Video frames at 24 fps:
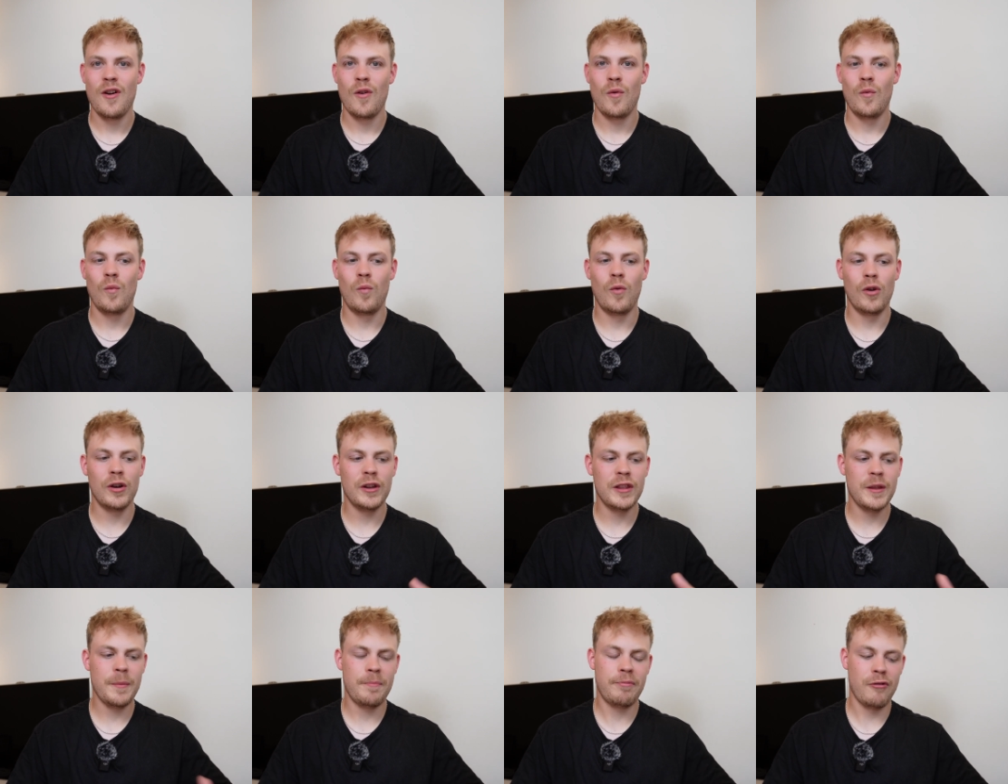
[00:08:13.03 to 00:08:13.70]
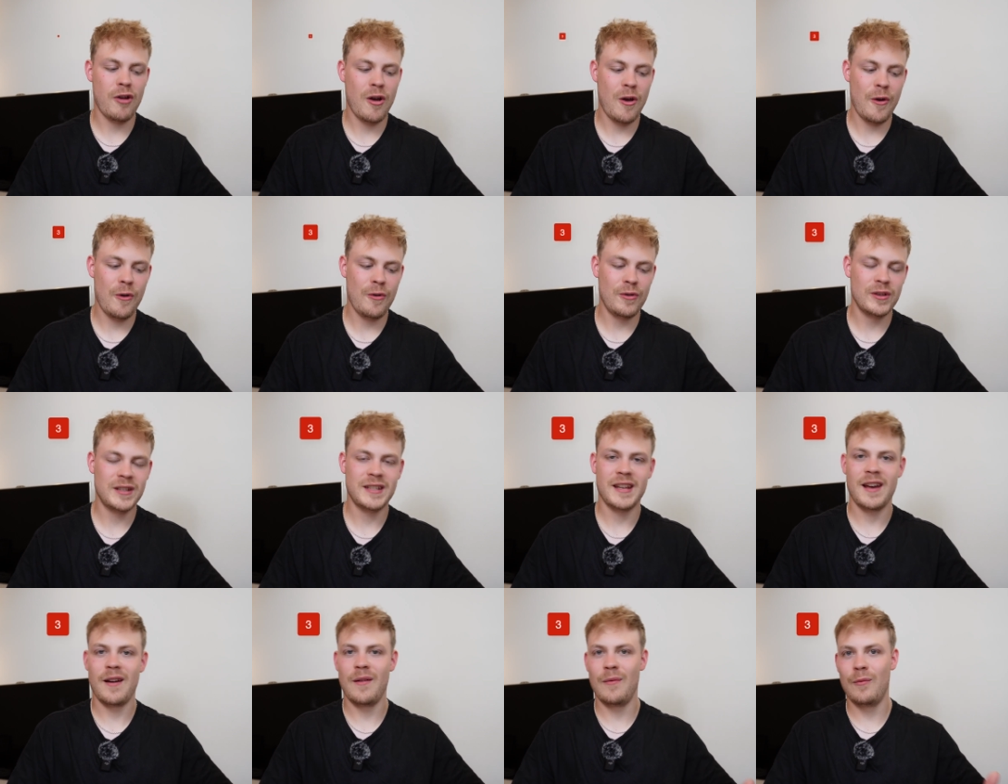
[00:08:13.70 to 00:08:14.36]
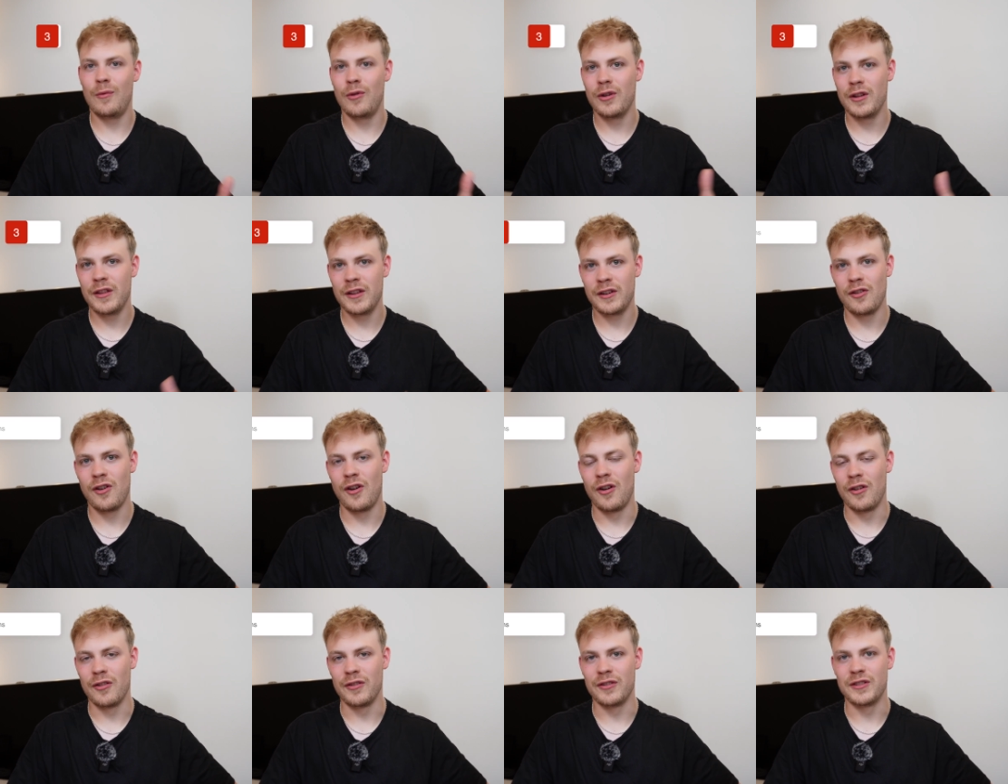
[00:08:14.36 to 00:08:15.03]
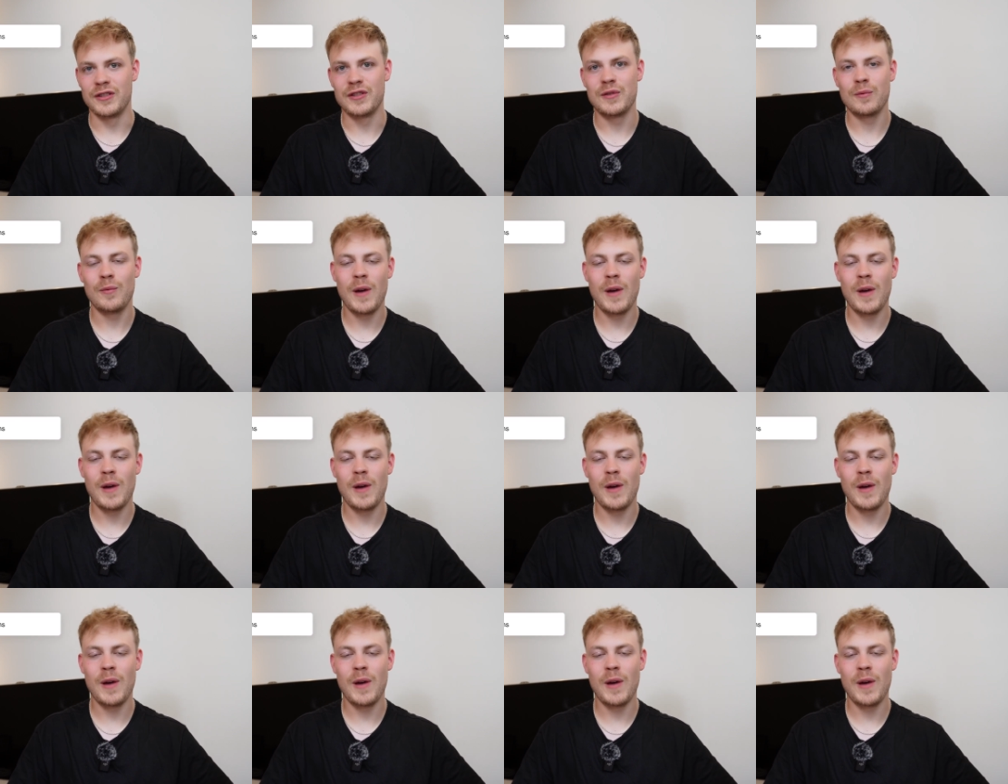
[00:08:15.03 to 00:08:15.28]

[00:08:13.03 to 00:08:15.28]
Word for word: What are the pros and what are the cons?